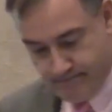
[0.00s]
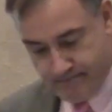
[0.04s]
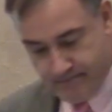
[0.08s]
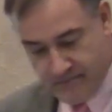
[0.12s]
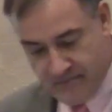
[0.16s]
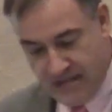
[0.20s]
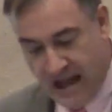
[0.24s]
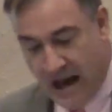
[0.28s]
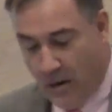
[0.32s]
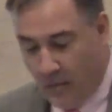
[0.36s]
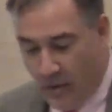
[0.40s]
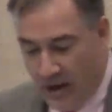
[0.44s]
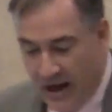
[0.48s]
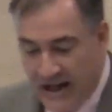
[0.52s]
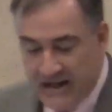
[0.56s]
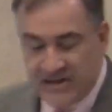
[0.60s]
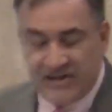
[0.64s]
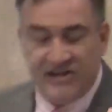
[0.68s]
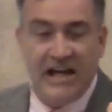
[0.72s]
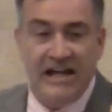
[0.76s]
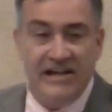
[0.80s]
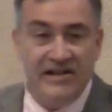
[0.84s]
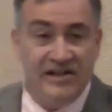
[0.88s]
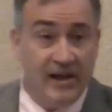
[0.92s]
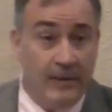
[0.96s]
Now, when I
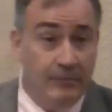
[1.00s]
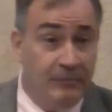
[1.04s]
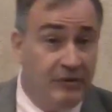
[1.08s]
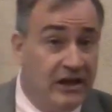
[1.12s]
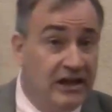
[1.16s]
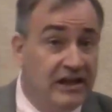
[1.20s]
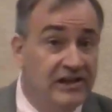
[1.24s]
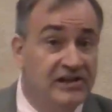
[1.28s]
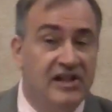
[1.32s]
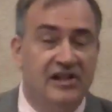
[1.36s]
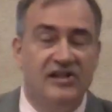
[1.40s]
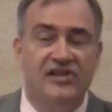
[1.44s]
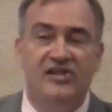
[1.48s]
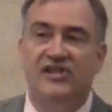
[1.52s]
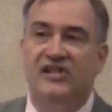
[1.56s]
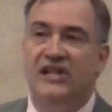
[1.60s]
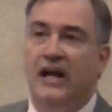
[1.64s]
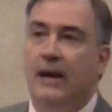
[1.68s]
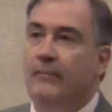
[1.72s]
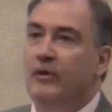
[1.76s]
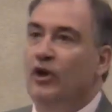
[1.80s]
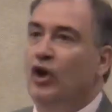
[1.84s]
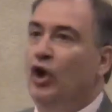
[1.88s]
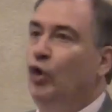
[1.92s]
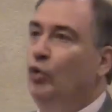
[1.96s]
say something is a
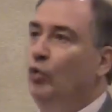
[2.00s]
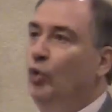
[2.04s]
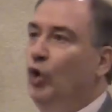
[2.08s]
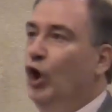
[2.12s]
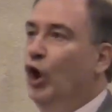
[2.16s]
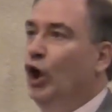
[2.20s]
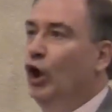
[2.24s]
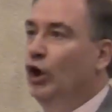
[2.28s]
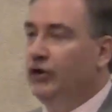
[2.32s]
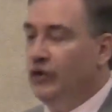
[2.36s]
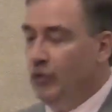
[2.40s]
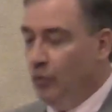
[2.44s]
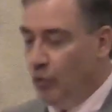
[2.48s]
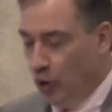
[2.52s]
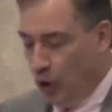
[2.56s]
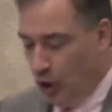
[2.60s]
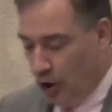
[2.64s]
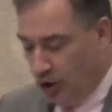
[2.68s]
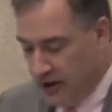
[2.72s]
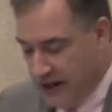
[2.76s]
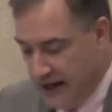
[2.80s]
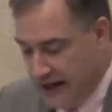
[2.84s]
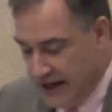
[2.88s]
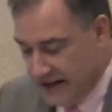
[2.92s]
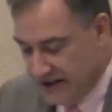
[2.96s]
seminal work, the
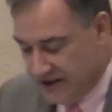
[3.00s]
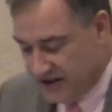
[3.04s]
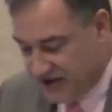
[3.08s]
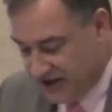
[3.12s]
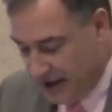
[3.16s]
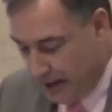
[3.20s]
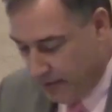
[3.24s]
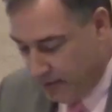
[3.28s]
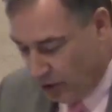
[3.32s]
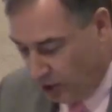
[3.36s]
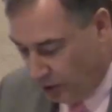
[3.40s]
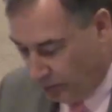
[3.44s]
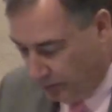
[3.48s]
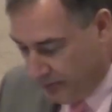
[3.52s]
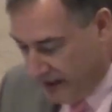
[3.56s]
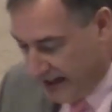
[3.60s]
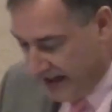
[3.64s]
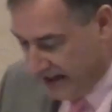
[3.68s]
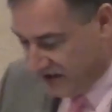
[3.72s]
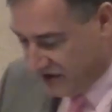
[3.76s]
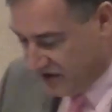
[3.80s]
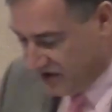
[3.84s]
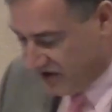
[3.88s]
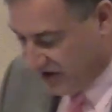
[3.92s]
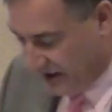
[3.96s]
word seminal
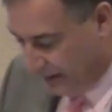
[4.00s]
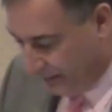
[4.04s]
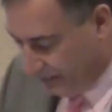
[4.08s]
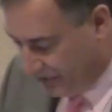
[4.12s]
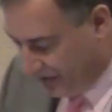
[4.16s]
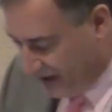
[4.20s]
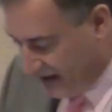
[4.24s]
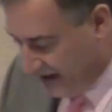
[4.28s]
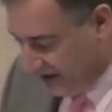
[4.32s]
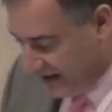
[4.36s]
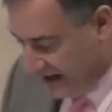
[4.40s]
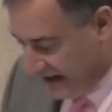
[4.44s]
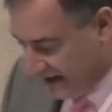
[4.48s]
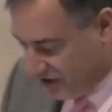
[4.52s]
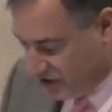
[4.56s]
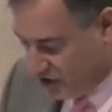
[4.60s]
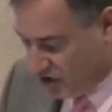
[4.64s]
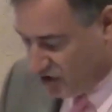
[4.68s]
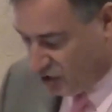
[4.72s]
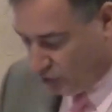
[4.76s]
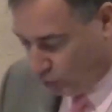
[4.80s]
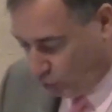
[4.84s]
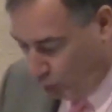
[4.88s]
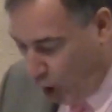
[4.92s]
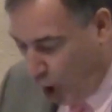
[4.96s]
means something that
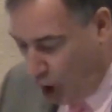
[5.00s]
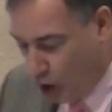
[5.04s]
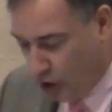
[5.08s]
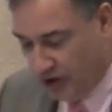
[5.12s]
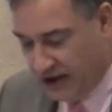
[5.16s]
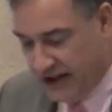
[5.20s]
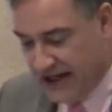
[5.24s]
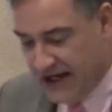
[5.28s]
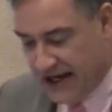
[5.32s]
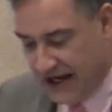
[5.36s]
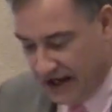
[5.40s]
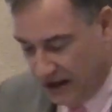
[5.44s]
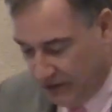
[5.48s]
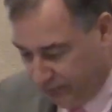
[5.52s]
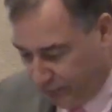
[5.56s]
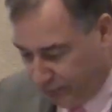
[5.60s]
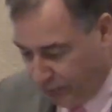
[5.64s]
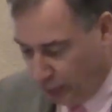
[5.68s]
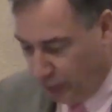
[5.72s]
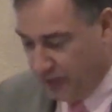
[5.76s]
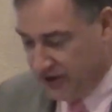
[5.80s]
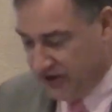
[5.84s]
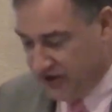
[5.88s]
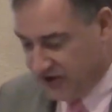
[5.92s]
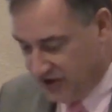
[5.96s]
strongly
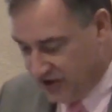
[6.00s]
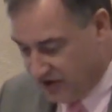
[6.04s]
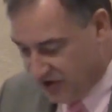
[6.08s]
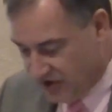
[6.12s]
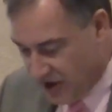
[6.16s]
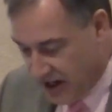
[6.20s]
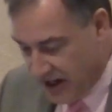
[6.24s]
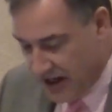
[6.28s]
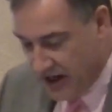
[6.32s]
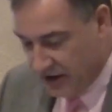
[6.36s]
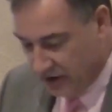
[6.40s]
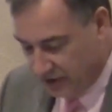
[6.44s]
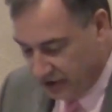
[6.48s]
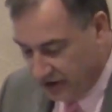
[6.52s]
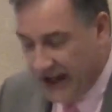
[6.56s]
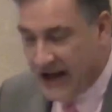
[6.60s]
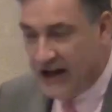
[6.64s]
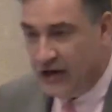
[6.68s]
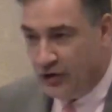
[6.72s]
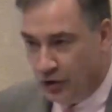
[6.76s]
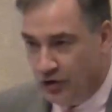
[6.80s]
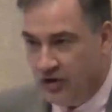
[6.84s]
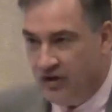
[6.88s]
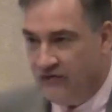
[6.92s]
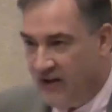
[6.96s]
influences
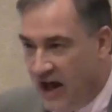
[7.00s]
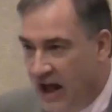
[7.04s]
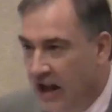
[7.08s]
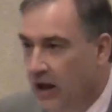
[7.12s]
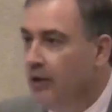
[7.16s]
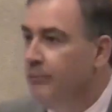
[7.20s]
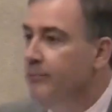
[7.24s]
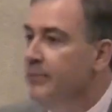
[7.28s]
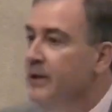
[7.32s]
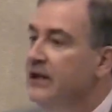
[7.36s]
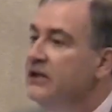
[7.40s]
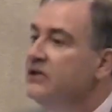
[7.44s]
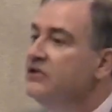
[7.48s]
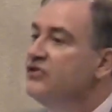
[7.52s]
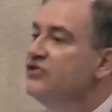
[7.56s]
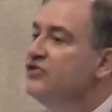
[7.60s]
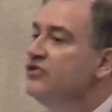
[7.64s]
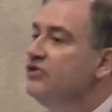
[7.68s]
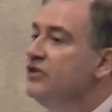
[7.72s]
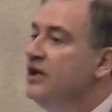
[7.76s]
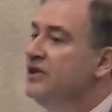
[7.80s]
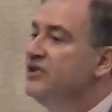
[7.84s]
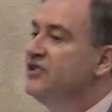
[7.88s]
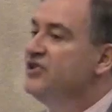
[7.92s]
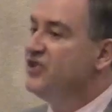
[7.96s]
later developments.
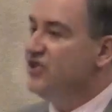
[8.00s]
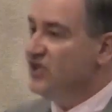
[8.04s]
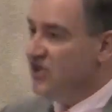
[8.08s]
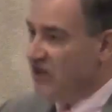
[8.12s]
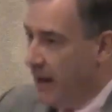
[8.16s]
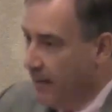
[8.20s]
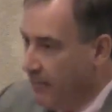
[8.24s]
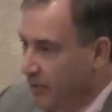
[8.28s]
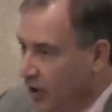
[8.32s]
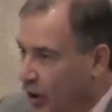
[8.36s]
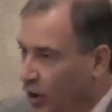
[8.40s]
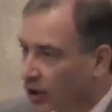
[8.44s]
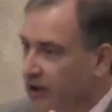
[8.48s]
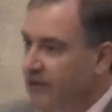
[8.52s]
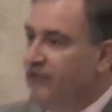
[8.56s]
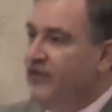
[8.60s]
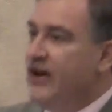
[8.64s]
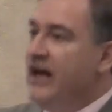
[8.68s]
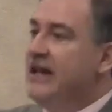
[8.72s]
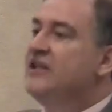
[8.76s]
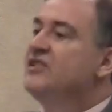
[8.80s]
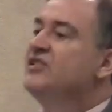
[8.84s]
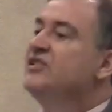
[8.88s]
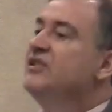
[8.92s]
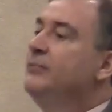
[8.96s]
A seminal
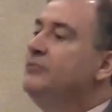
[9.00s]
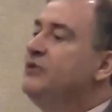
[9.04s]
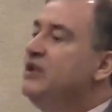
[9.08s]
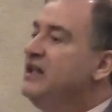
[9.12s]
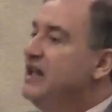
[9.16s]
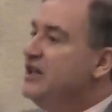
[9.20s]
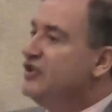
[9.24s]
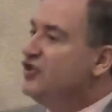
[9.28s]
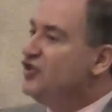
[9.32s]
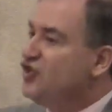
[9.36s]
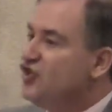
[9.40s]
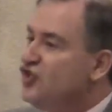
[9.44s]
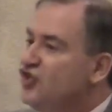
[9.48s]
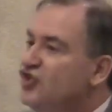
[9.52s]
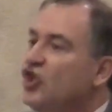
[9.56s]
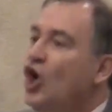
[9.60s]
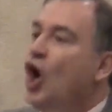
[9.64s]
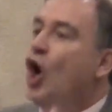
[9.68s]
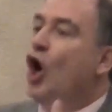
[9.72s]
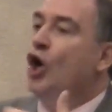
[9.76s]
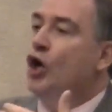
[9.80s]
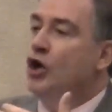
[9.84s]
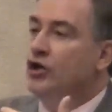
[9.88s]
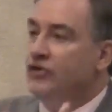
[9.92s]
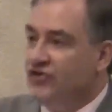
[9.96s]
event is something that
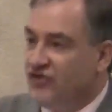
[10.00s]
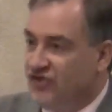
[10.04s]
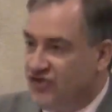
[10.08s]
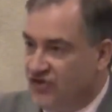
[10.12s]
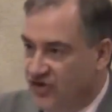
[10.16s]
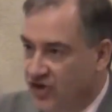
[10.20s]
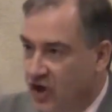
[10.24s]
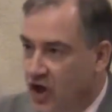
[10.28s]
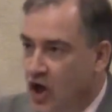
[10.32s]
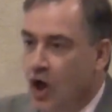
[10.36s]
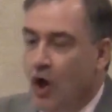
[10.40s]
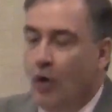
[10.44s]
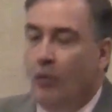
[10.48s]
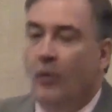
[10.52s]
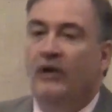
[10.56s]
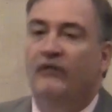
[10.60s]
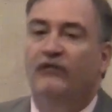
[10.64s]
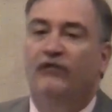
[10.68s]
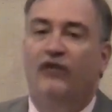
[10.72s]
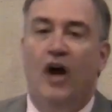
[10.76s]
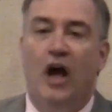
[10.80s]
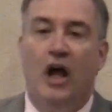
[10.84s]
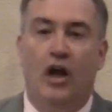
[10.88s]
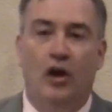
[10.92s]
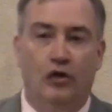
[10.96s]
starts what
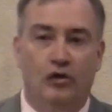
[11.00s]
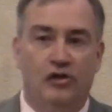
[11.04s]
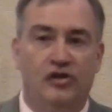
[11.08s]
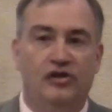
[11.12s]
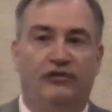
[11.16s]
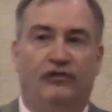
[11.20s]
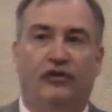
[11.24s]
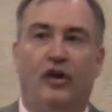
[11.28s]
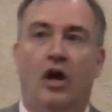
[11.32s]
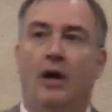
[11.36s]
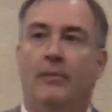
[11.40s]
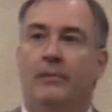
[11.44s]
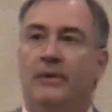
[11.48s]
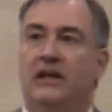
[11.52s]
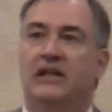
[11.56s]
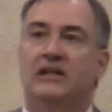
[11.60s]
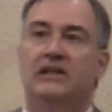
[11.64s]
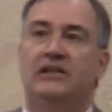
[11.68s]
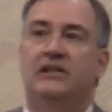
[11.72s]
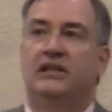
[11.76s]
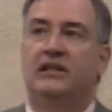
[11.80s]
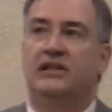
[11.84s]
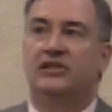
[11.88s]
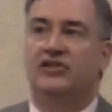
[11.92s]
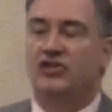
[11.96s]
follows from
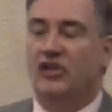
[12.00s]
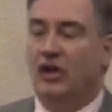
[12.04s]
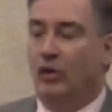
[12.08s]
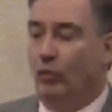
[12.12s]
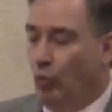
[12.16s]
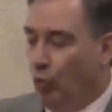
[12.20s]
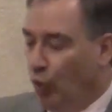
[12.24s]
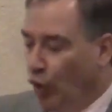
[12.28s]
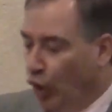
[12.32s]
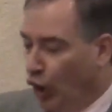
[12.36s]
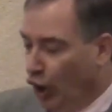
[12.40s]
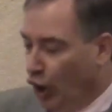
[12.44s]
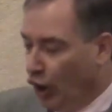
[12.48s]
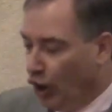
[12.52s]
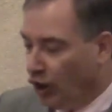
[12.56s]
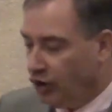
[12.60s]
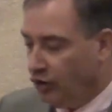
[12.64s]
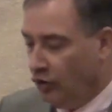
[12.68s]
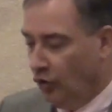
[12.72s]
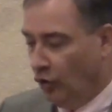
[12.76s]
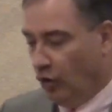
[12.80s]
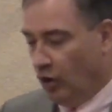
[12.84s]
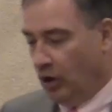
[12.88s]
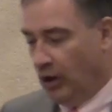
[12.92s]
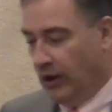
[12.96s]
it. It's a work
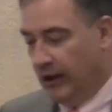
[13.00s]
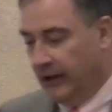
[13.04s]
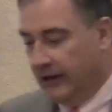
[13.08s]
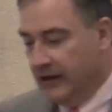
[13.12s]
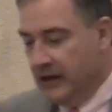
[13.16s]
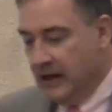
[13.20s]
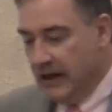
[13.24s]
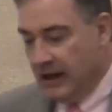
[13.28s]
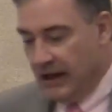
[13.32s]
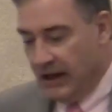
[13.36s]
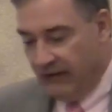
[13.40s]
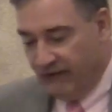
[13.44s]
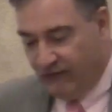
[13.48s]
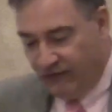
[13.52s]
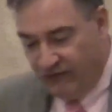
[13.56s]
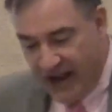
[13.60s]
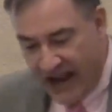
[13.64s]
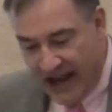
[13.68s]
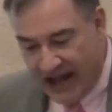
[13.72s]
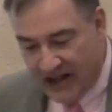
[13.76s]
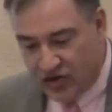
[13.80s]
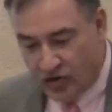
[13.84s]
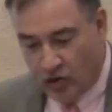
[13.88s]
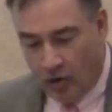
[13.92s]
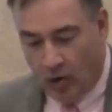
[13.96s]
or an
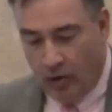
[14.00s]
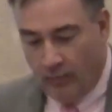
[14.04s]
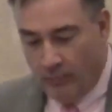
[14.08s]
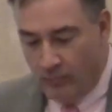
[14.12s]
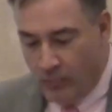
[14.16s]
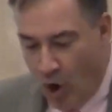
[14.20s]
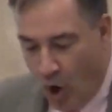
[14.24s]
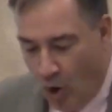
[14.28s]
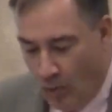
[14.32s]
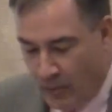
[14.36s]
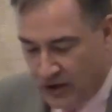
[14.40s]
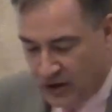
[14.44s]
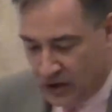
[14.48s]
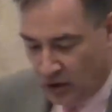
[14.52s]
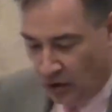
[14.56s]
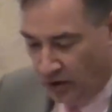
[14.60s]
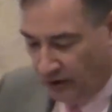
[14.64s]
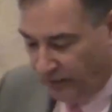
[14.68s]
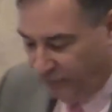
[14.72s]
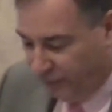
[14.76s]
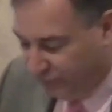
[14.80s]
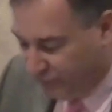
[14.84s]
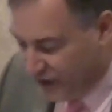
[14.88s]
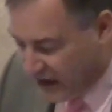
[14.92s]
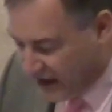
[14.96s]
event or a moment or a
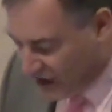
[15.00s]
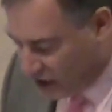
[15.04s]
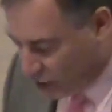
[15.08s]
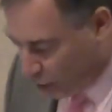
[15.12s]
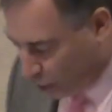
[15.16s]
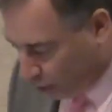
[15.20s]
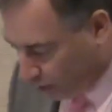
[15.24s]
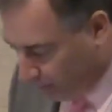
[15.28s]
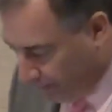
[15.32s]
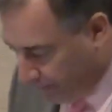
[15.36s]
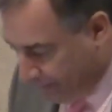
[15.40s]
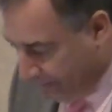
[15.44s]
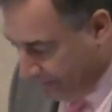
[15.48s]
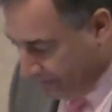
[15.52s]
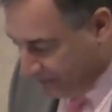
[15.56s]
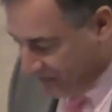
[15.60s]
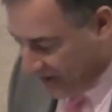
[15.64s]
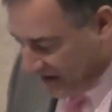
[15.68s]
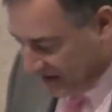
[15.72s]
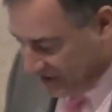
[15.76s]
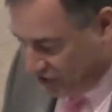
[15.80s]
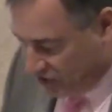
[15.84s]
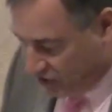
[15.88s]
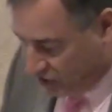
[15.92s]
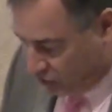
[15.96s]
figure
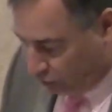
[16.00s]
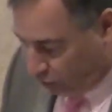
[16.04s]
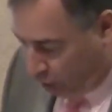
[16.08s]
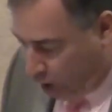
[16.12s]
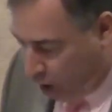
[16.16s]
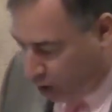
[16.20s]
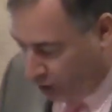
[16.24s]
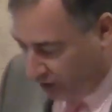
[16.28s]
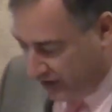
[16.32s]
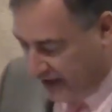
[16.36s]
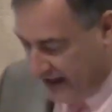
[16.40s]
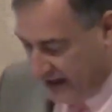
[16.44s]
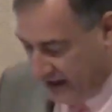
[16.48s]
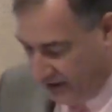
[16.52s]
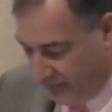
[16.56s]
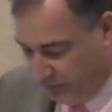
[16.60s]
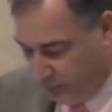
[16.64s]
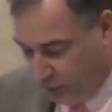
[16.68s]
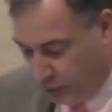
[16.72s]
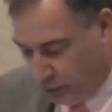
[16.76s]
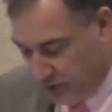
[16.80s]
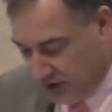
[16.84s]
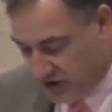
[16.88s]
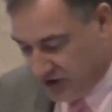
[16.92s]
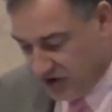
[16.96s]
that strongly
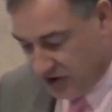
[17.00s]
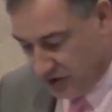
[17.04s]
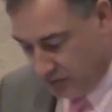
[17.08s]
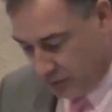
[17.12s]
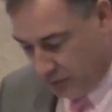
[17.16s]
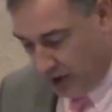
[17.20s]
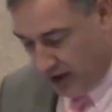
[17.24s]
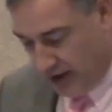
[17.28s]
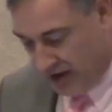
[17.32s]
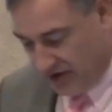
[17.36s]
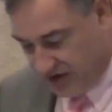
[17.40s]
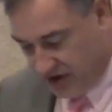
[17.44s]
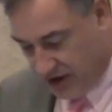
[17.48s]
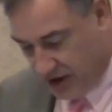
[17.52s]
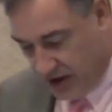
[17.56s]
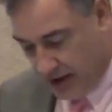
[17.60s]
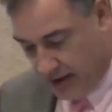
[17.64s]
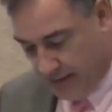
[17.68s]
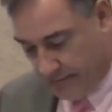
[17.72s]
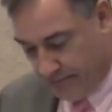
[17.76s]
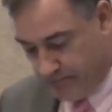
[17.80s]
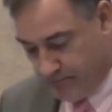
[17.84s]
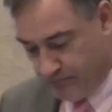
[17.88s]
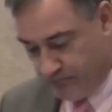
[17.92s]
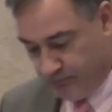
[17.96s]
influences what has
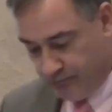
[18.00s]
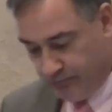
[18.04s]
come.